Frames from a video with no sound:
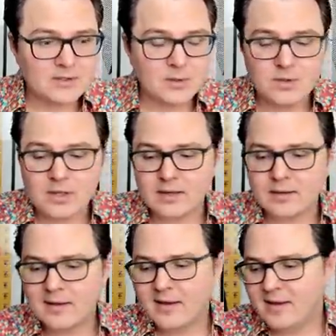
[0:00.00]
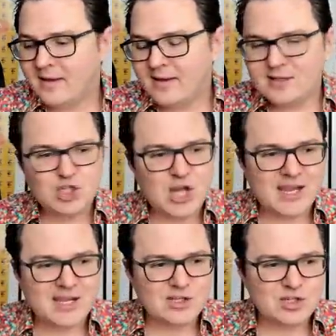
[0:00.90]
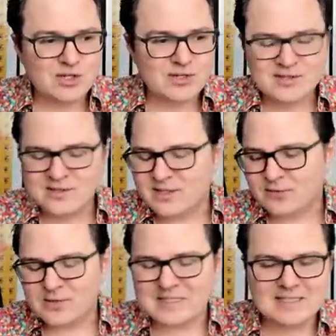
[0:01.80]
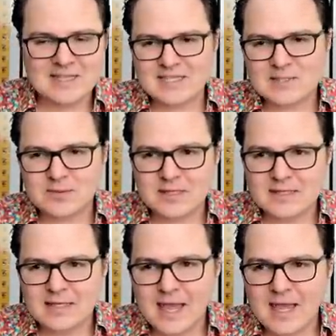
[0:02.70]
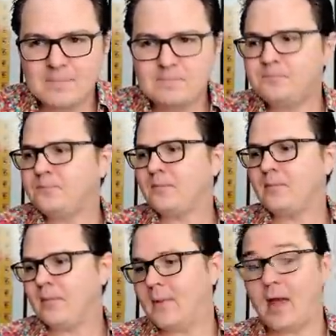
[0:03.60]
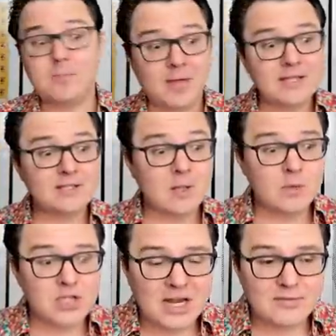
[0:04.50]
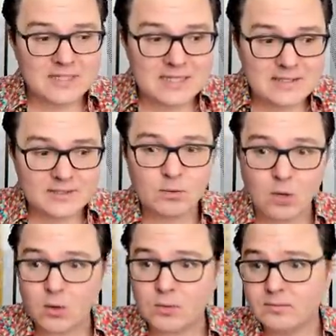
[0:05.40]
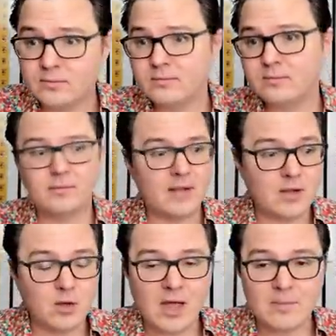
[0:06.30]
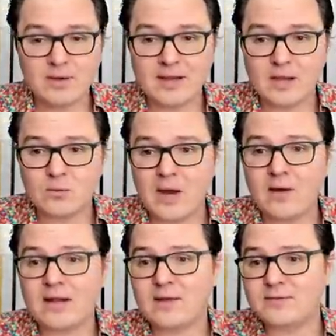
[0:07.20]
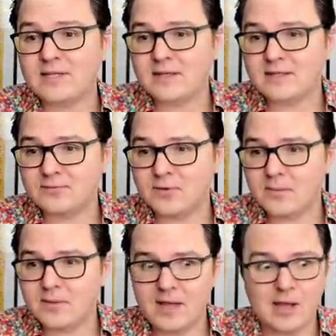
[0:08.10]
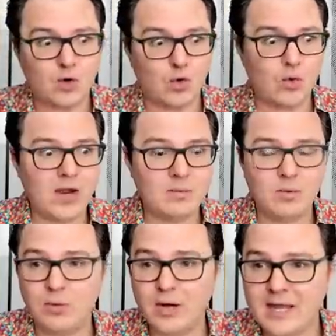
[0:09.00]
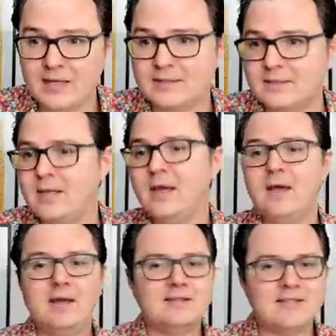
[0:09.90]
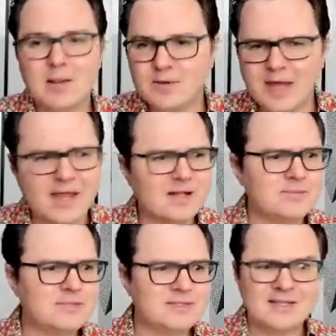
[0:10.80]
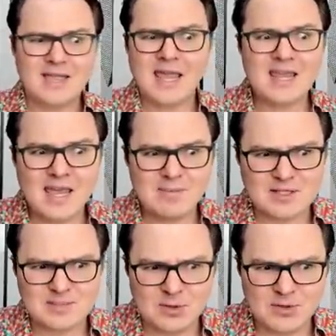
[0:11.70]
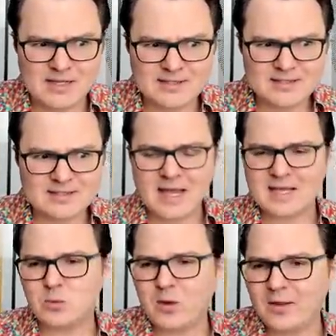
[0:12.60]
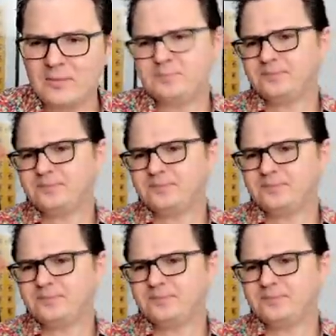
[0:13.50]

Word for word: So you can change different skins within the game based on which NFTs you own. And you'll be able to get rare NFTs from incredible brands. Same with items, in-game experiences as well.